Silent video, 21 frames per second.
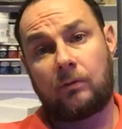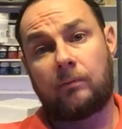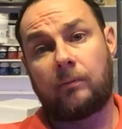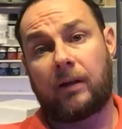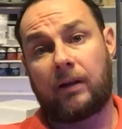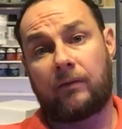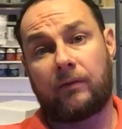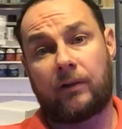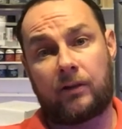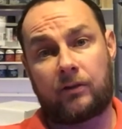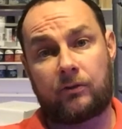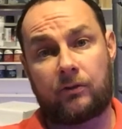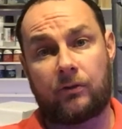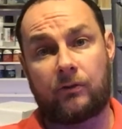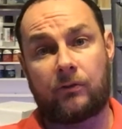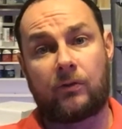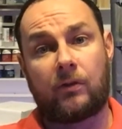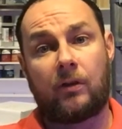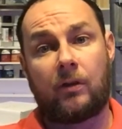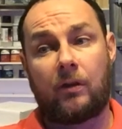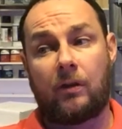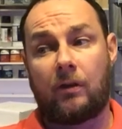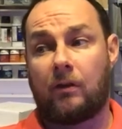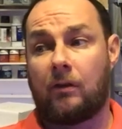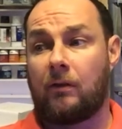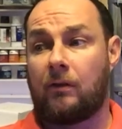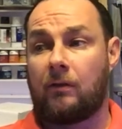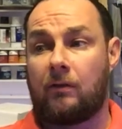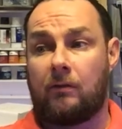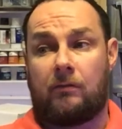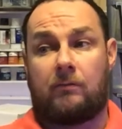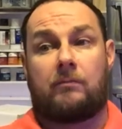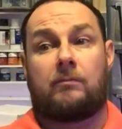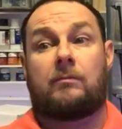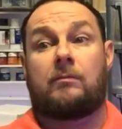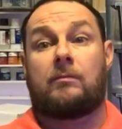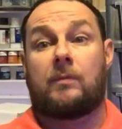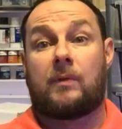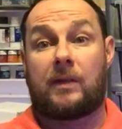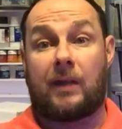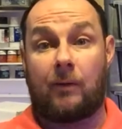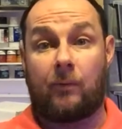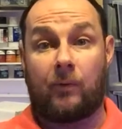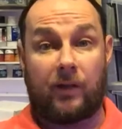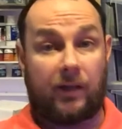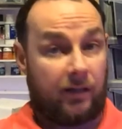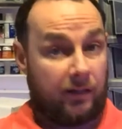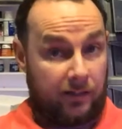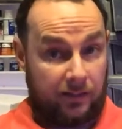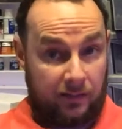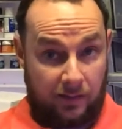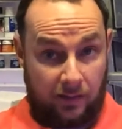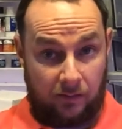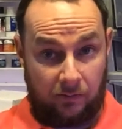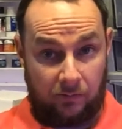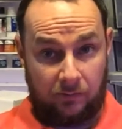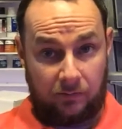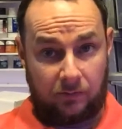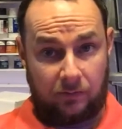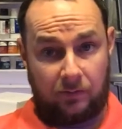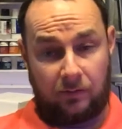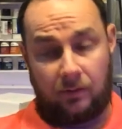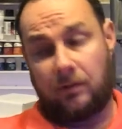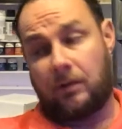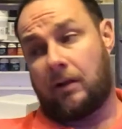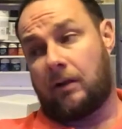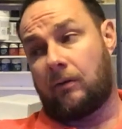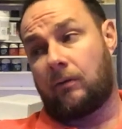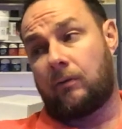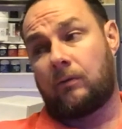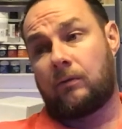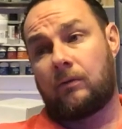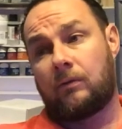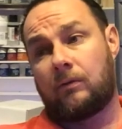manufacturers, can we get a discount? Now,